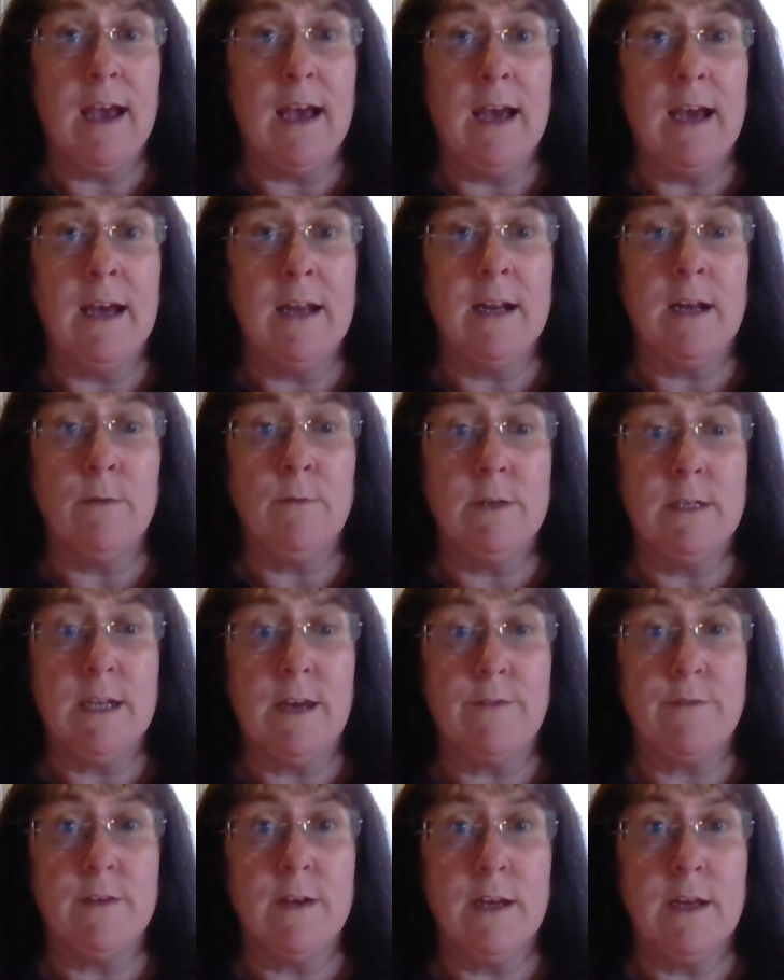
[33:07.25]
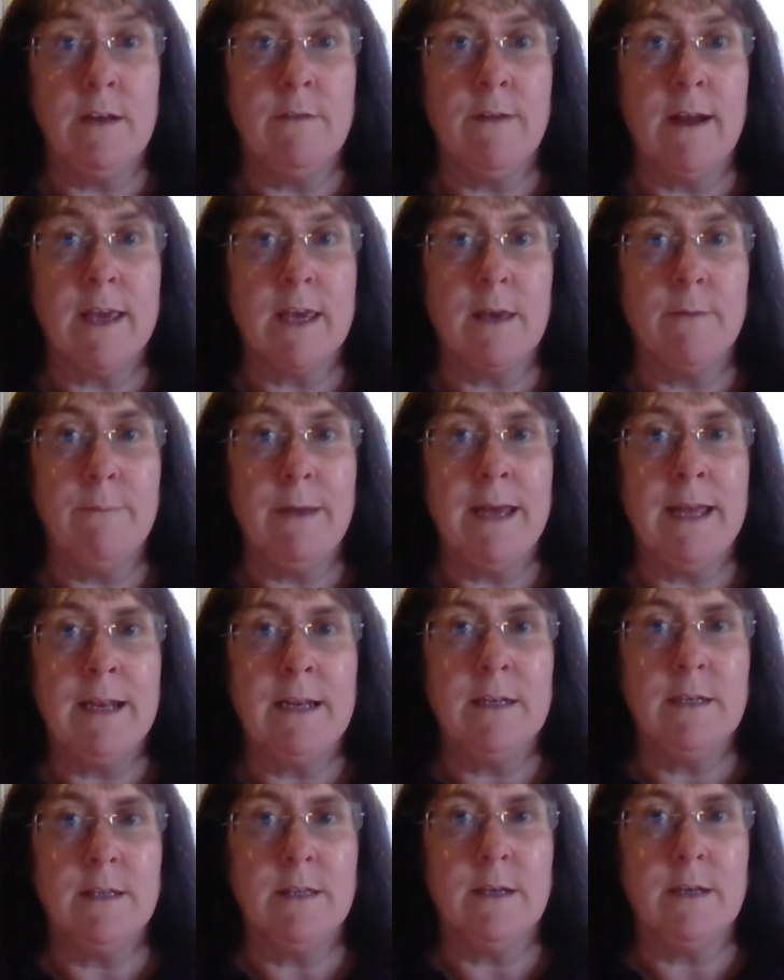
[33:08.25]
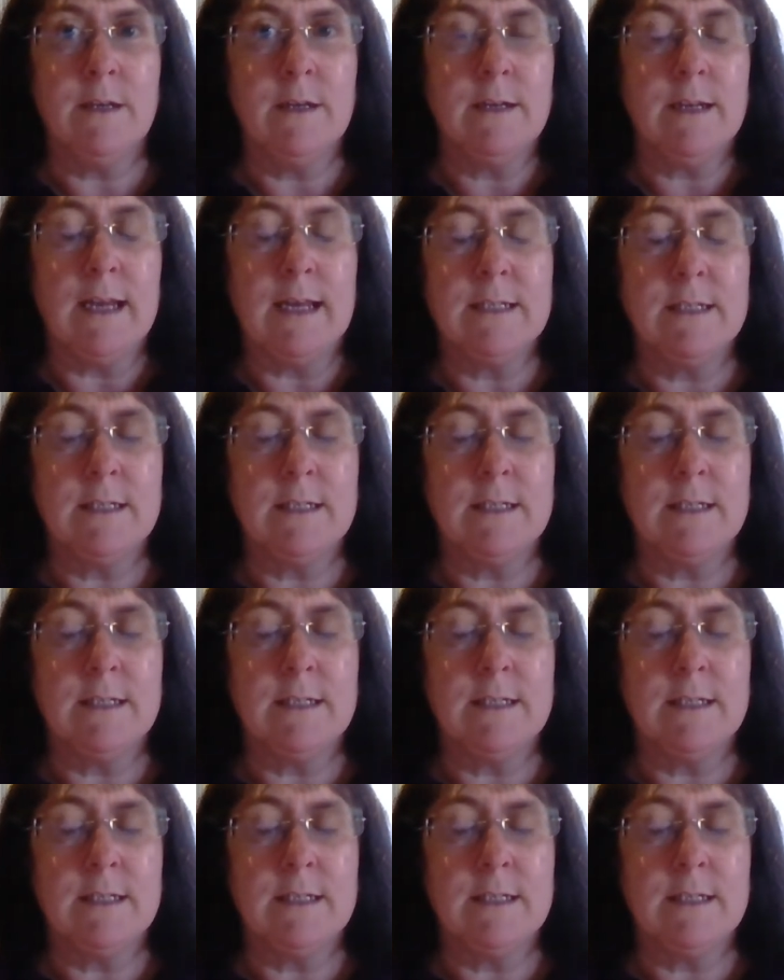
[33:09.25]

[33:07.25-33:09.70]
And I would definitely recommend that,